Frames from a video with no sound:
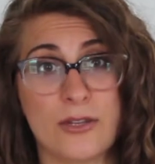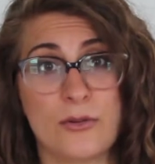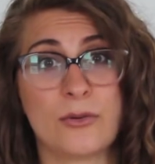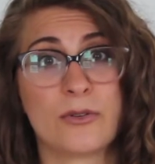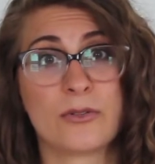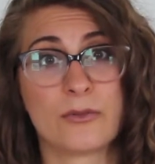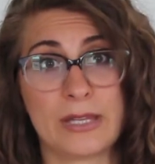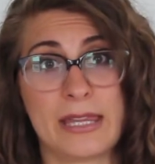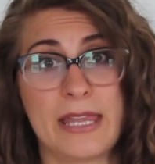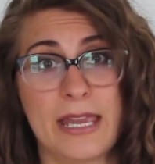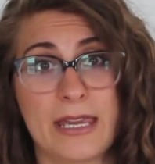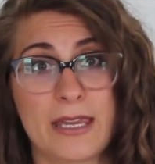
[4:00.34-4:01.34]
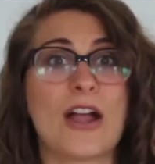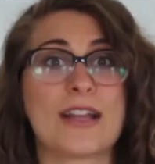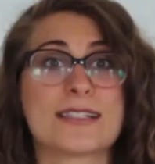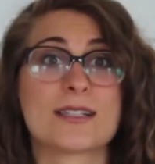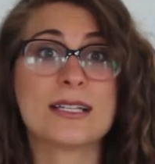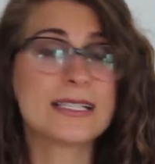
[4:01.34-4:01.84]
you really like. All
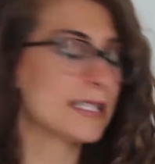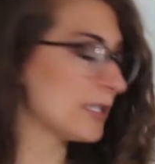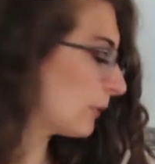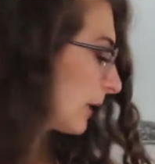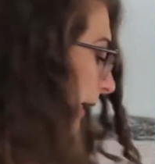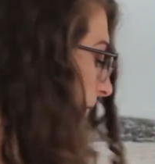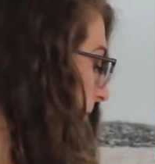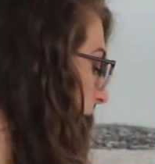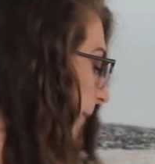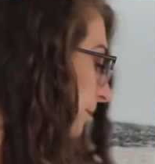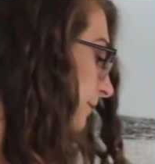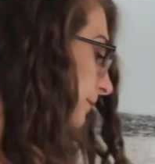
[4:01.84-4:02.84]
right, so let's see what I got.